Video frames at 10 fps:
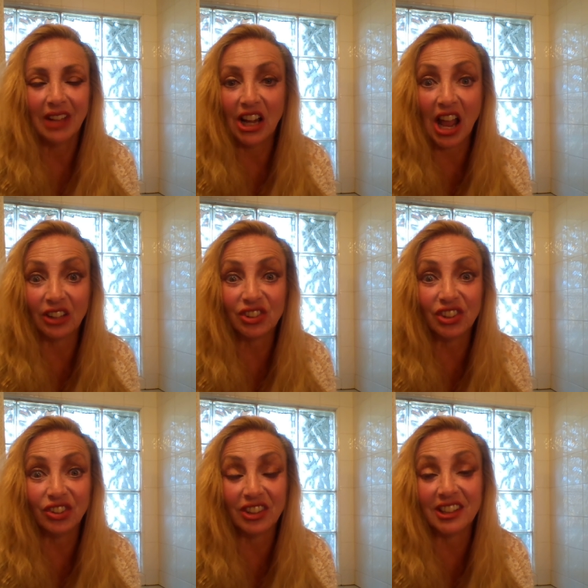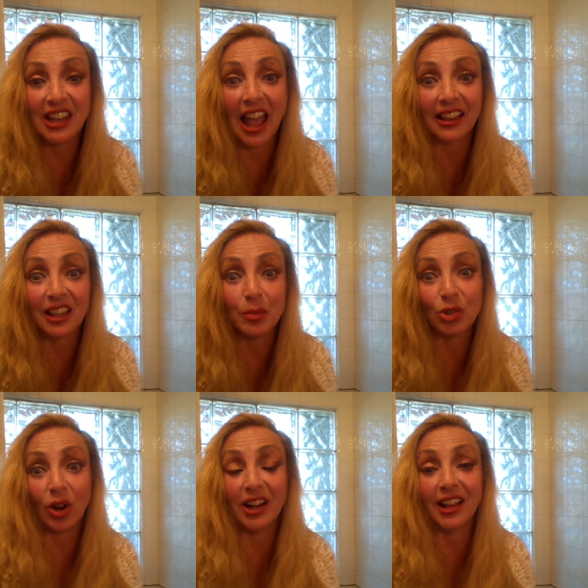announce that you're going to attack him
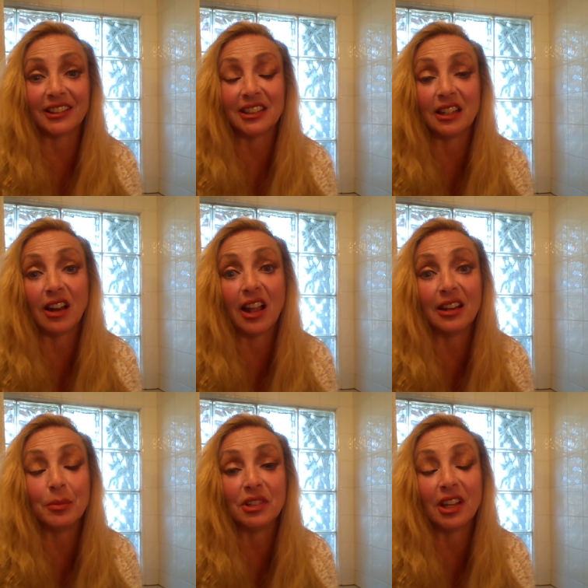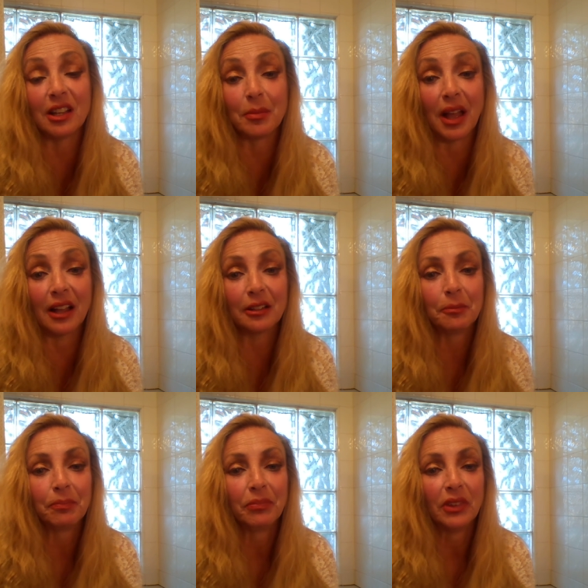and try to extradite him and take him back?
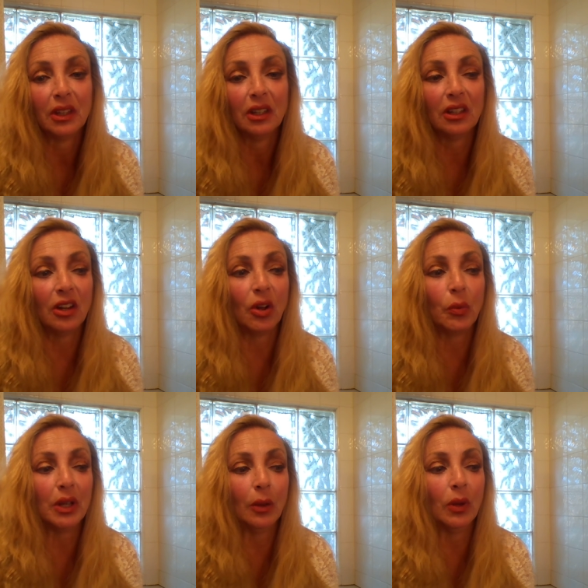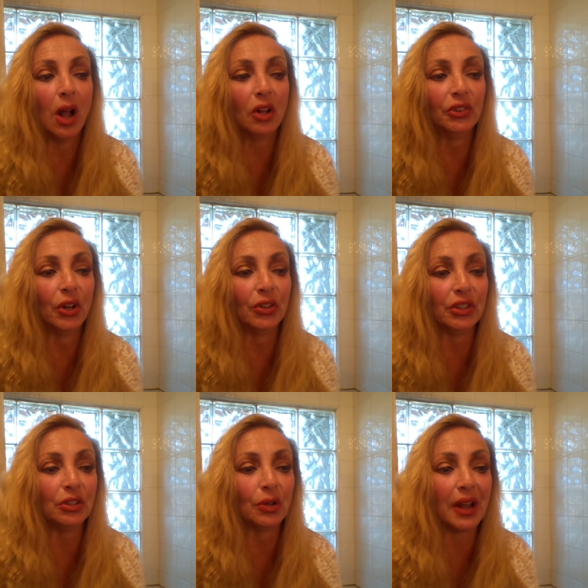You know, we, we all know
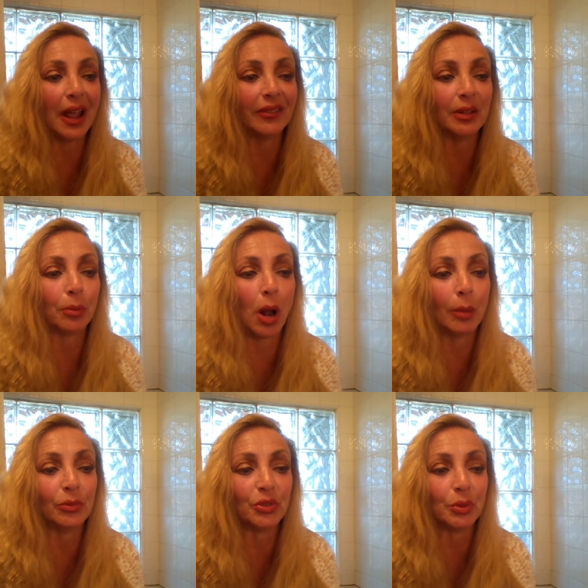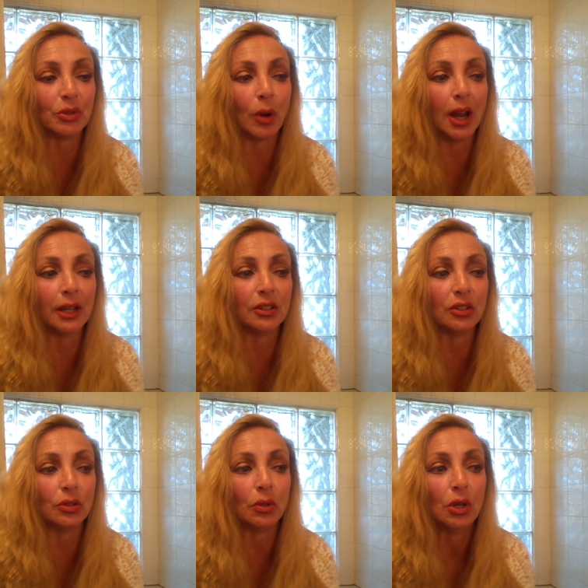that you don't have any problems with trying
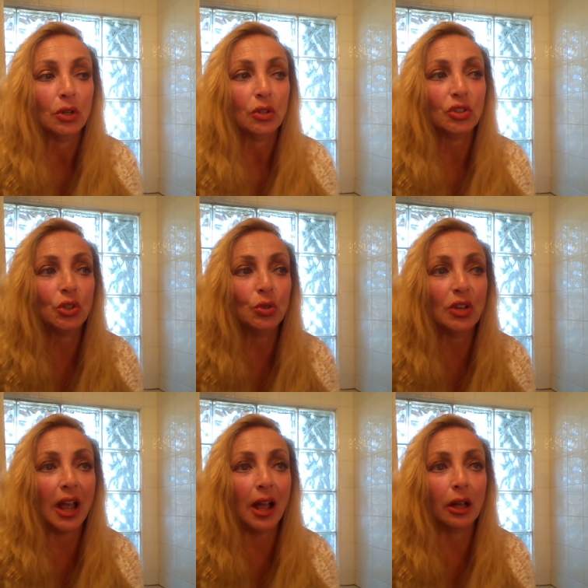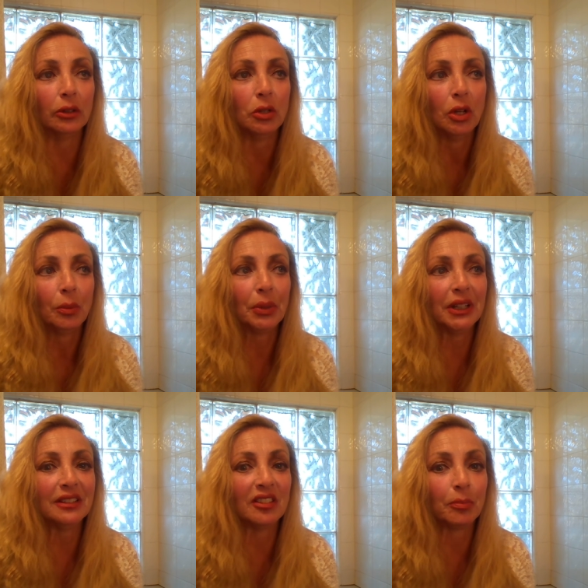to shoot down
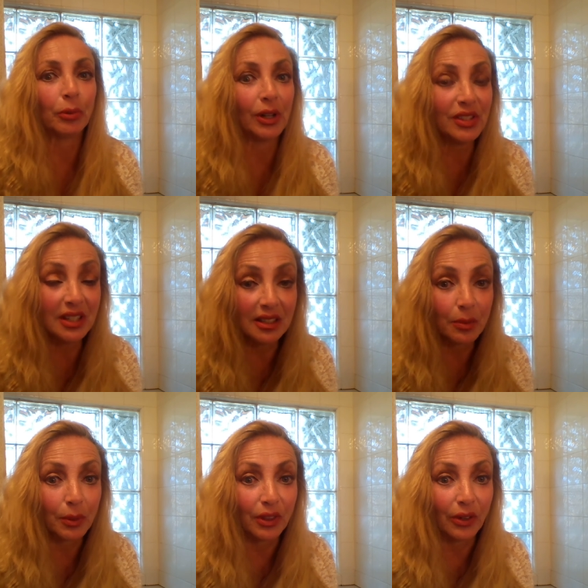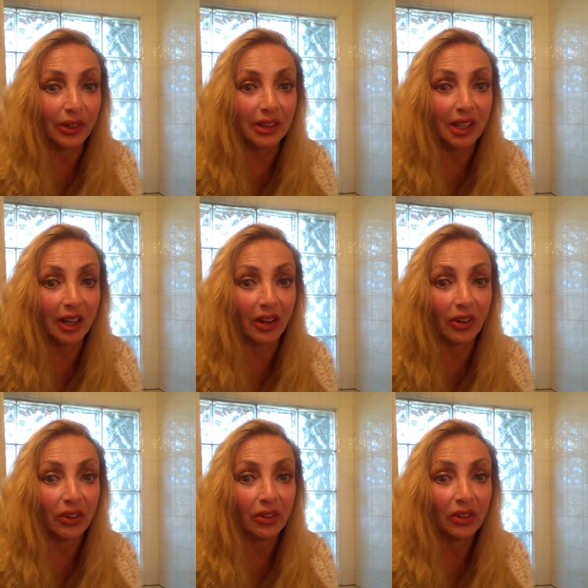planes of presidents when they're in the
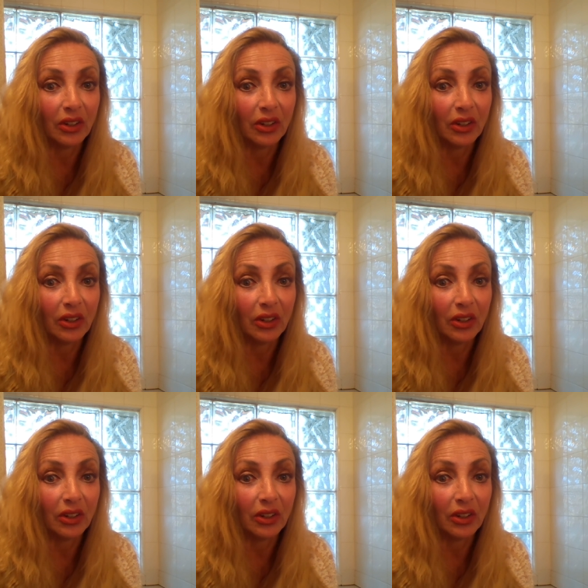air.